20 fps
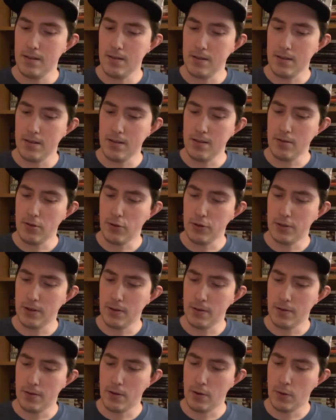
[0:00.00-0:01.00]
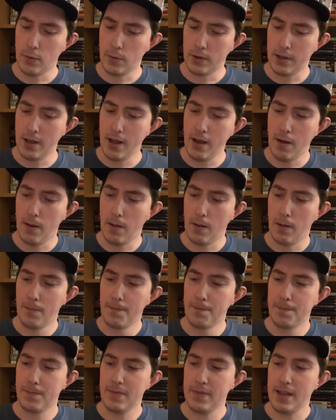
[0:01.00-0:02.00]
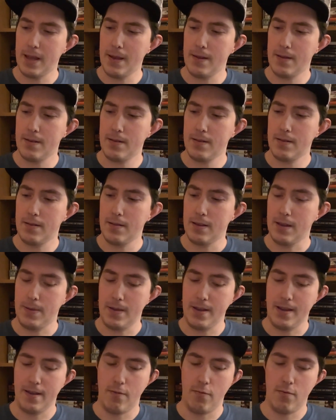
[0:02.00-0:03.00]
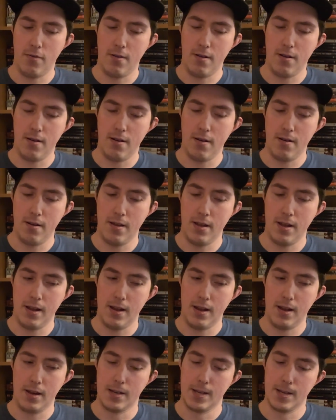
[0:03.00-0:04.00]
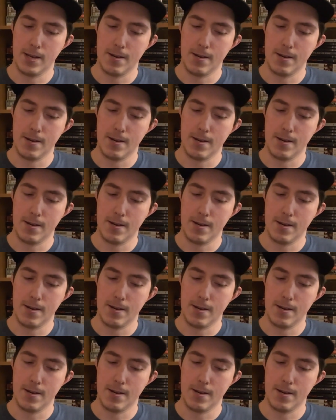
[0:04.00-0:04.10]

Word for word: he goes to their hotel that they run, and